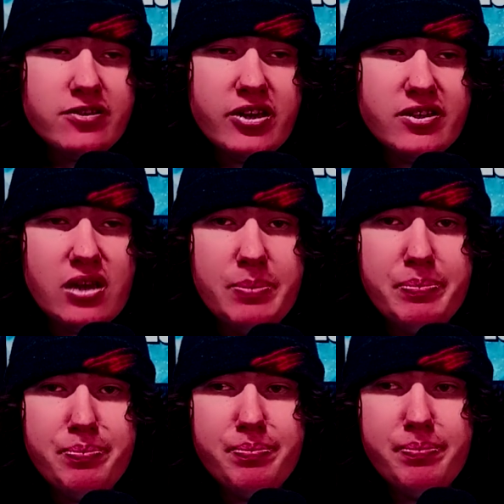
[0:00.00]
Texas
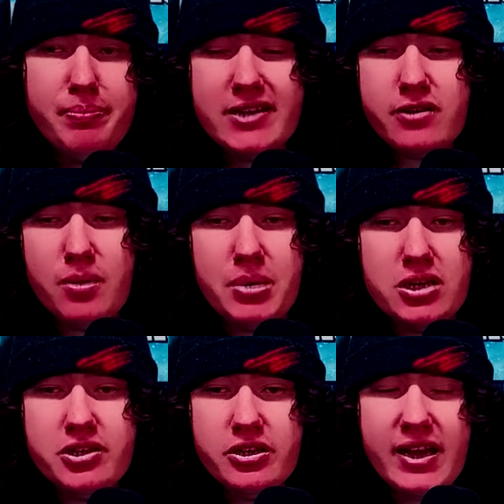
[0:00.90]
Chainsaw
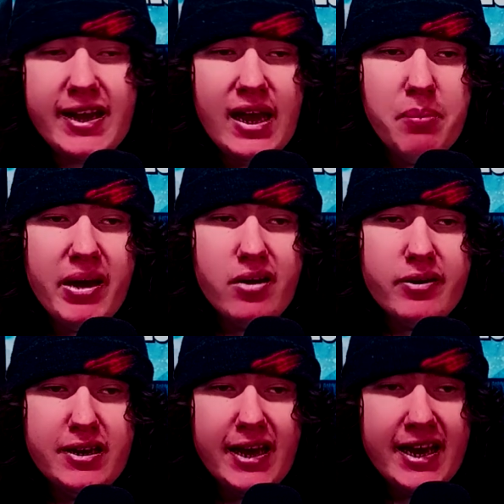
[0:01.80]
Massacre Part 2 that
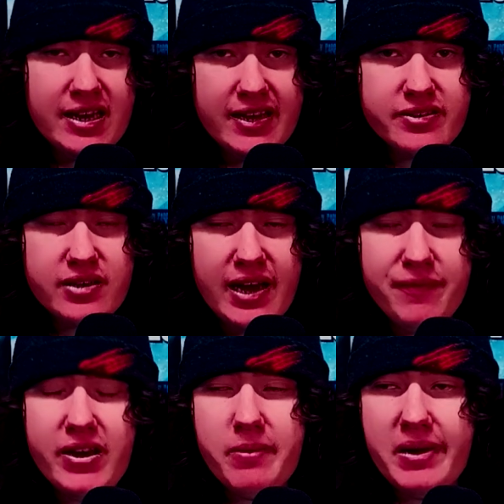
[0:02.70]
came out in the
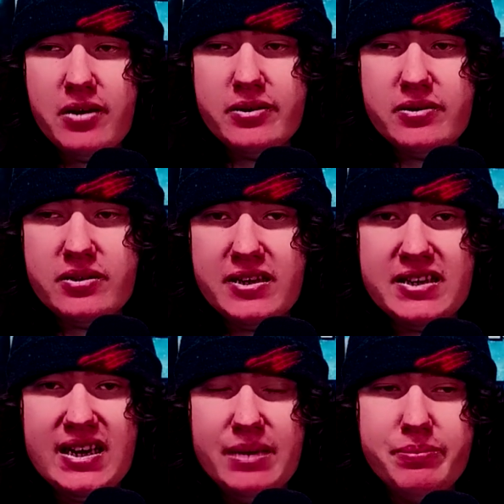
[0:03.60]
80s. I think around
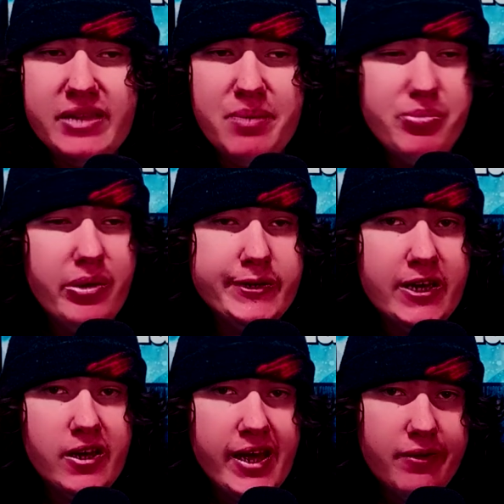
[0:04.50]
the time that
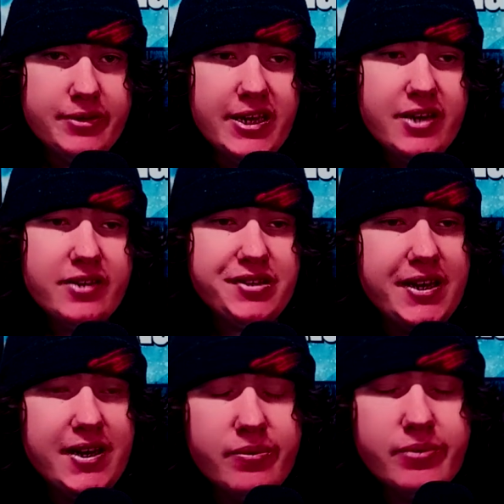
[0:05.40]
Motel Hell did.
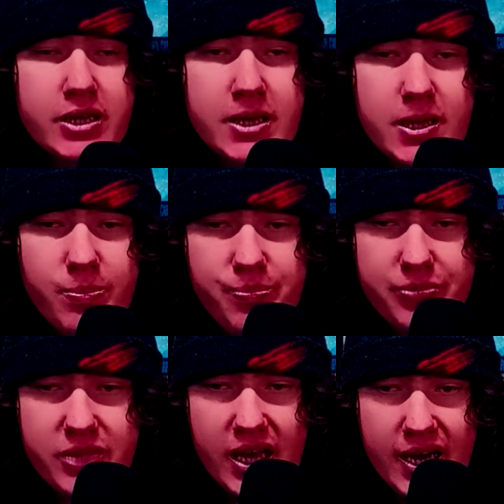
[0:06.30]

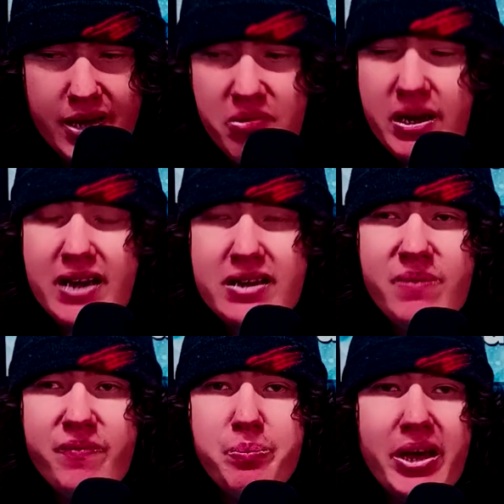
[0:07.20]
So you would
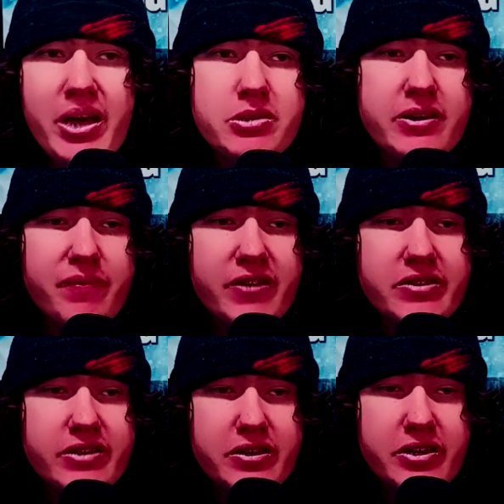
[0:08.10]
not be able to
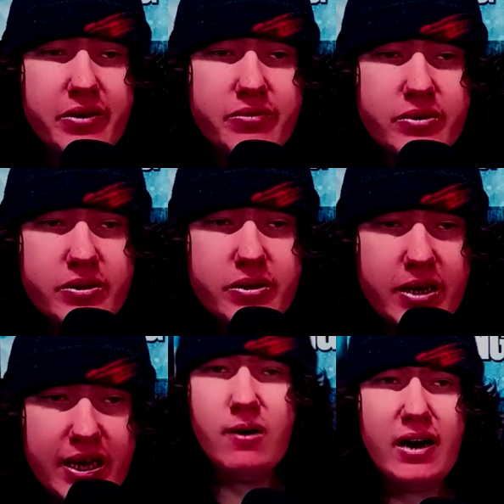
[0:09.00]
confuse the two.
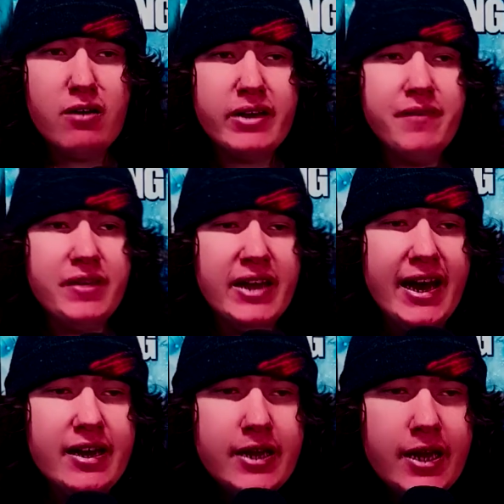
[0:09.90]
So I'll give
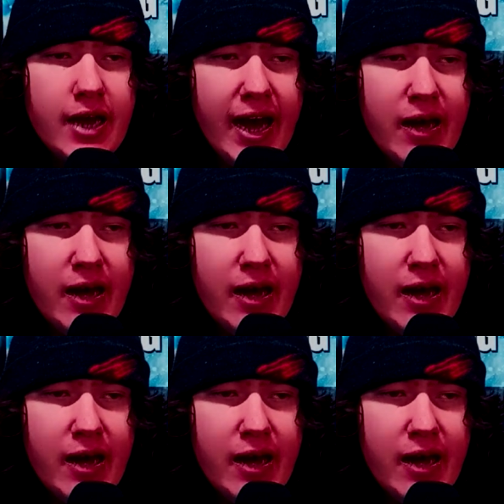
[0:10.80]
it that.